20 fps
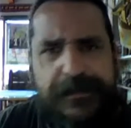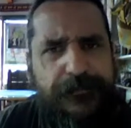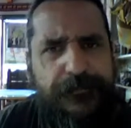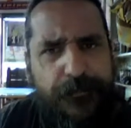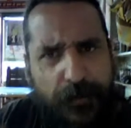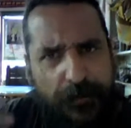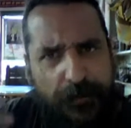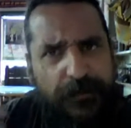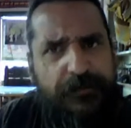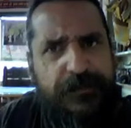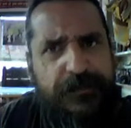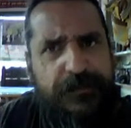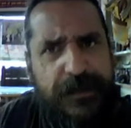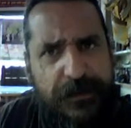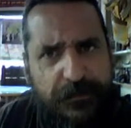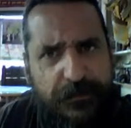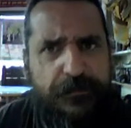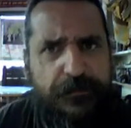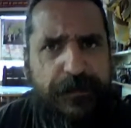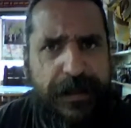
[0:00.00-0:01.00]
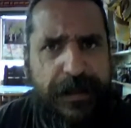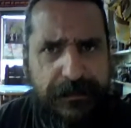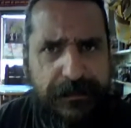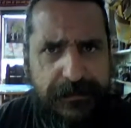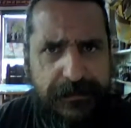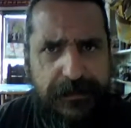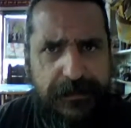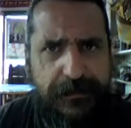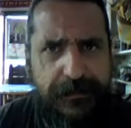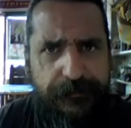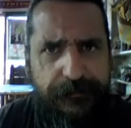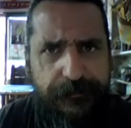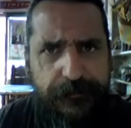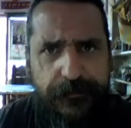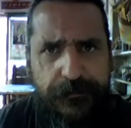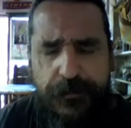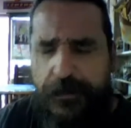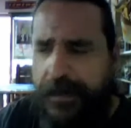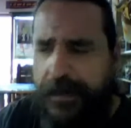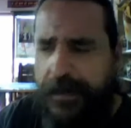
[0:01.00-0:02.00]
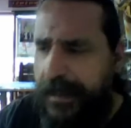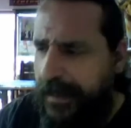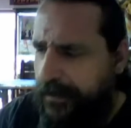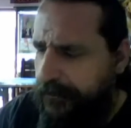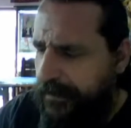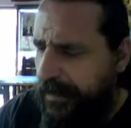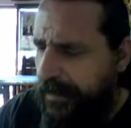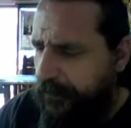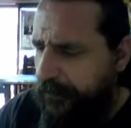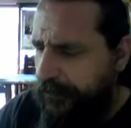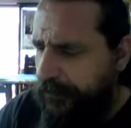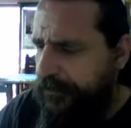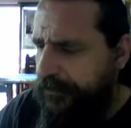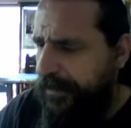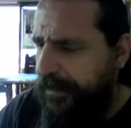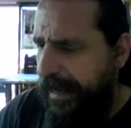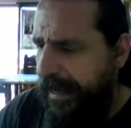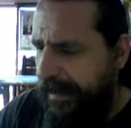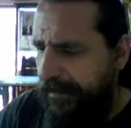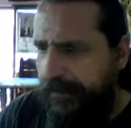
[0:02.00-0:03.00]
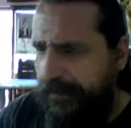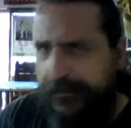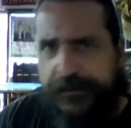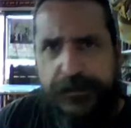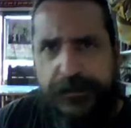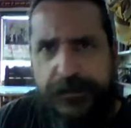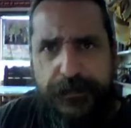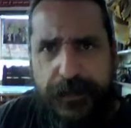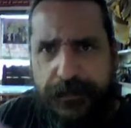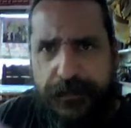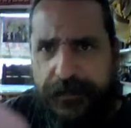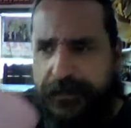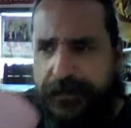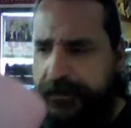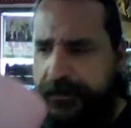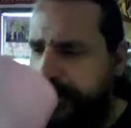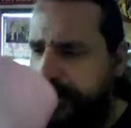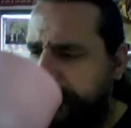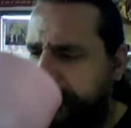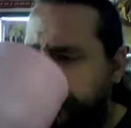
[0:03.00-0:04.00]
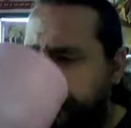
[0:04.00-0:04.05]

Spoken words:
a form of necromancy. You got to be able to handle the spirits.